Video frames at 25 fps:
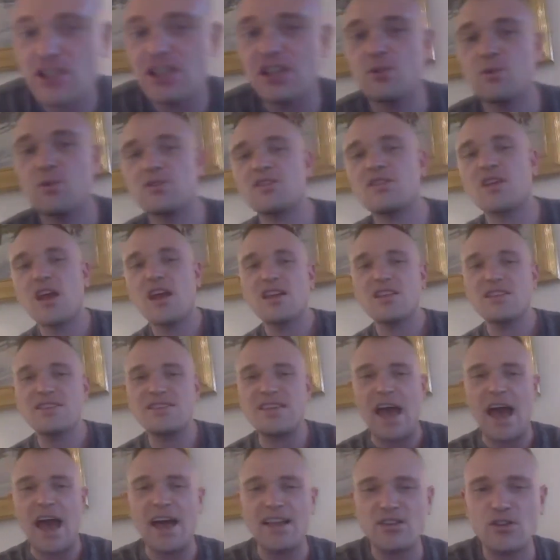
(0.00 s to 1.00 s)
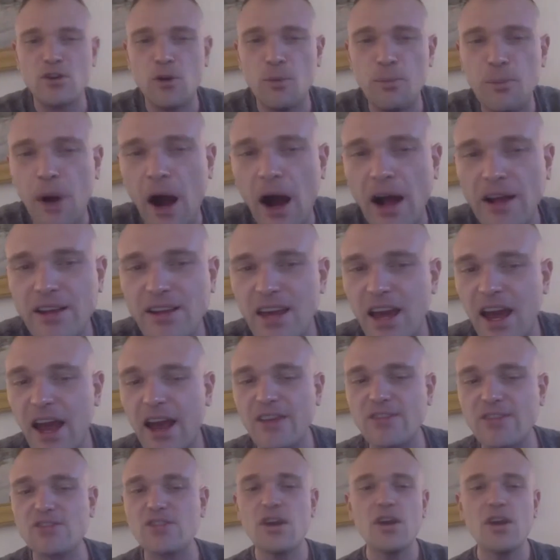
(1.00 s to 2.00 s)
Secrets Tactical
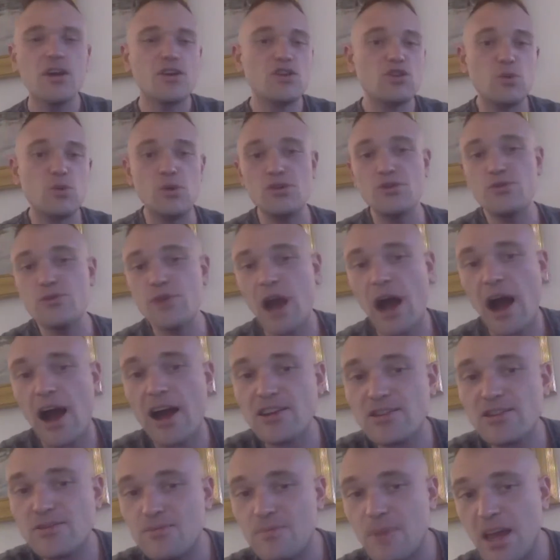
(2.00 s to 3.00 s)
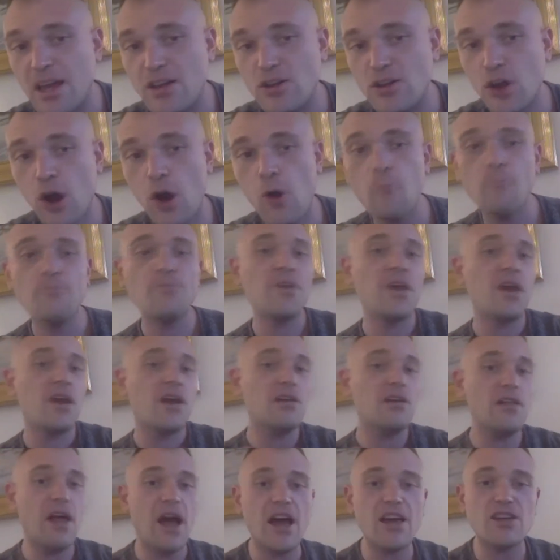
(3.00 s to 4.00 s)
Podcast. So, as you guys may know,
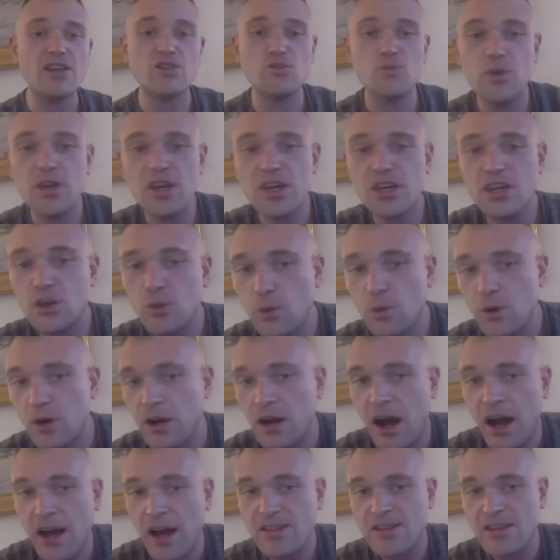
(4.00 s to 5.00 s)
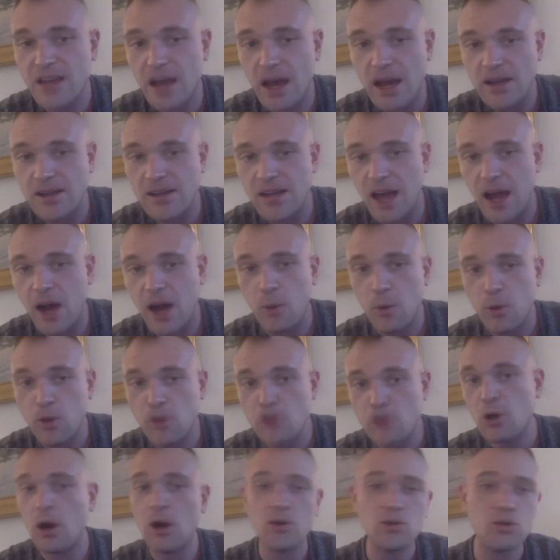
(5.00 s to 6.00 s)
last week Euan and I sat down. We
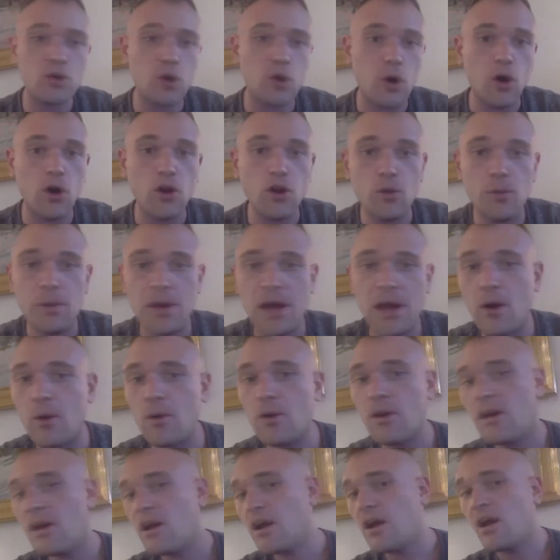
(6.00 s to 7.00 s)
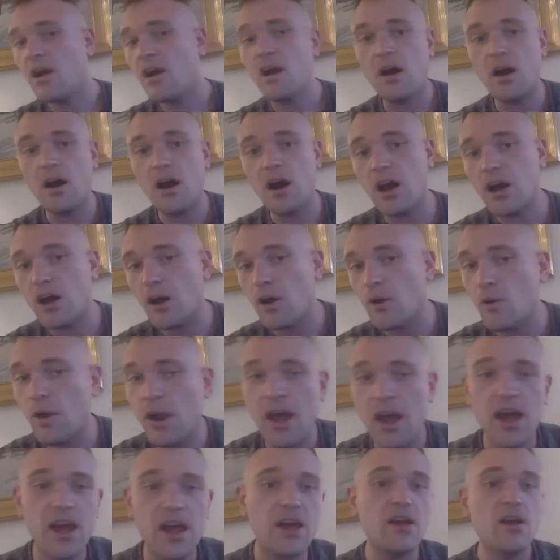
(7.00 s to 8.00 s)
talked all about
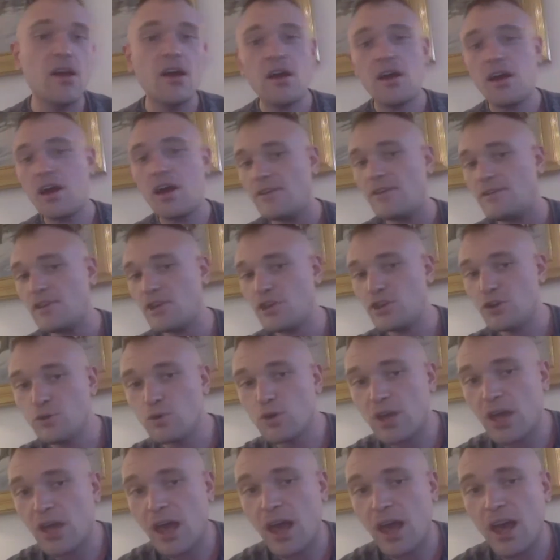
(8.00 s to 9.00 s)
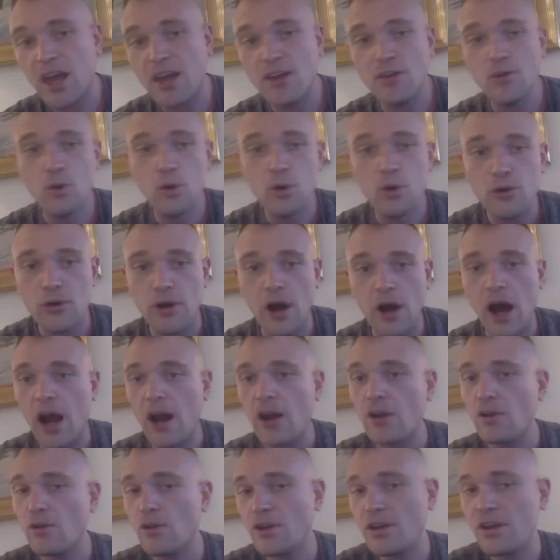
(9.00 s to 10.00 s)
IRA and the UK, Northern
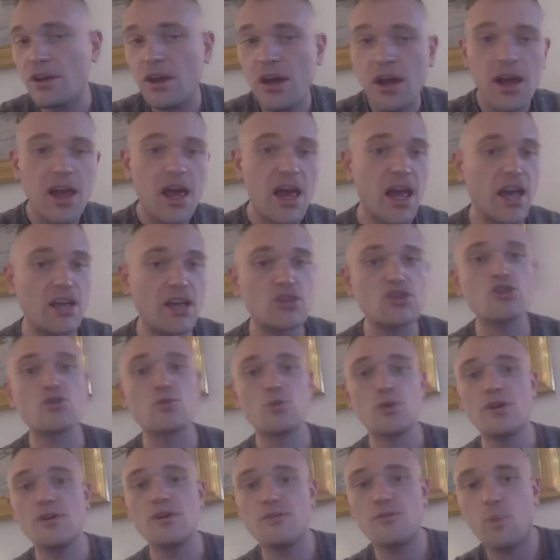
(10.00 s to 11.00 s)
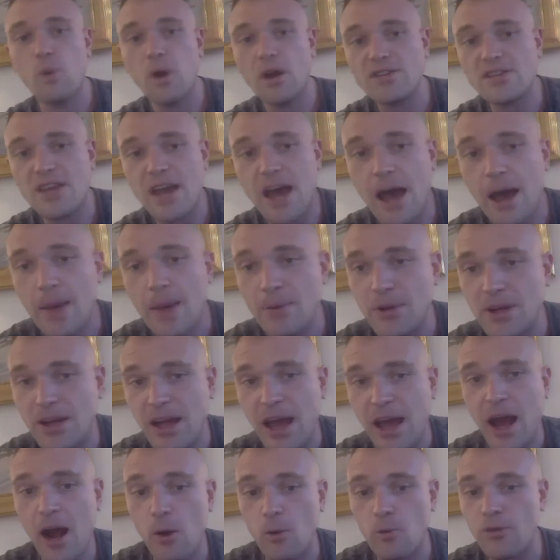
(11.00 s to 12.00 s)
Ireland, history of what's happened
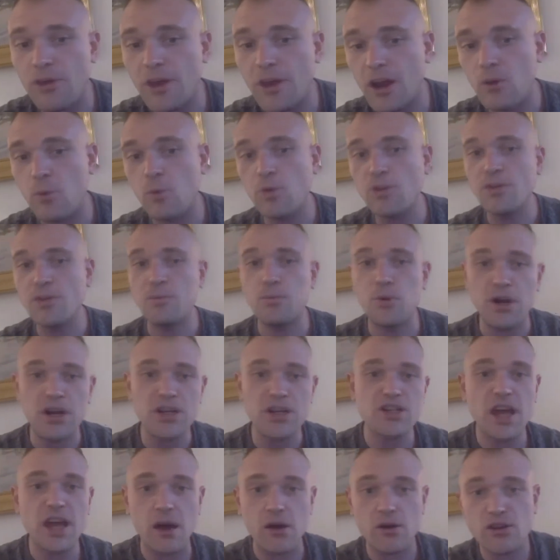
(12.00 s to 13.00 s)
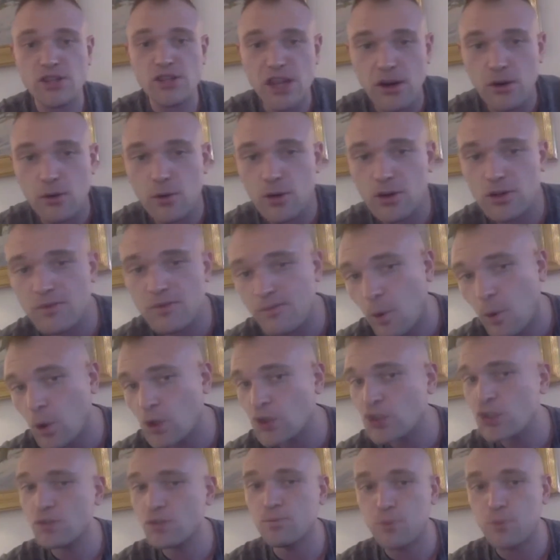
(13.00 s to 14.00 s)
out there with the British counterterrorism
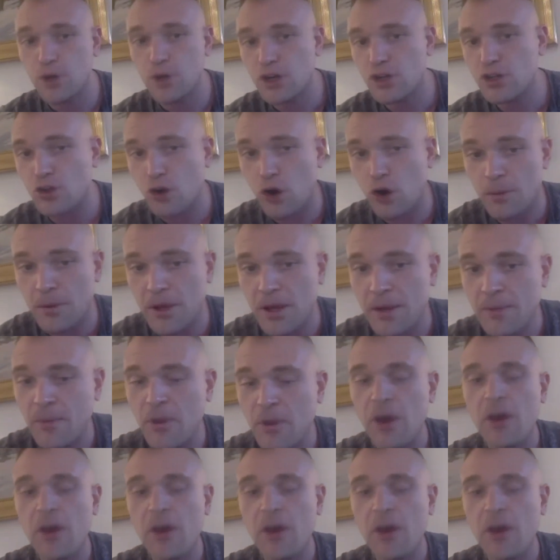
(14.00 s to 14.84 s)
forces, British Army.